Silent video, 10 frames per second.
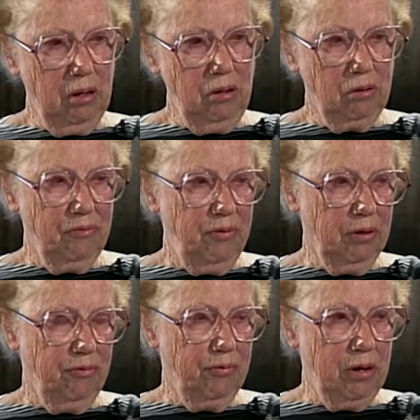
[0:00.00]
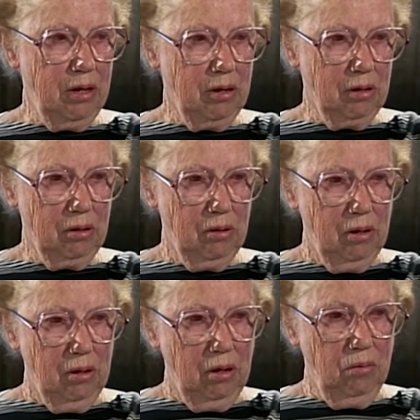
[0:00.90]
you could feel free to
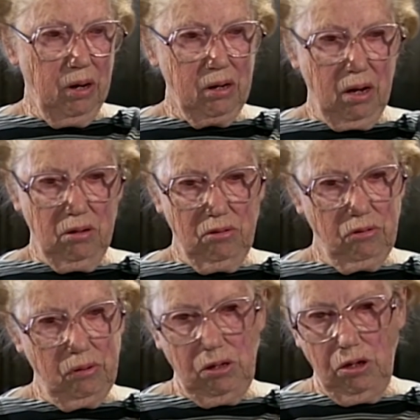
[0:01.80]
walk down the street.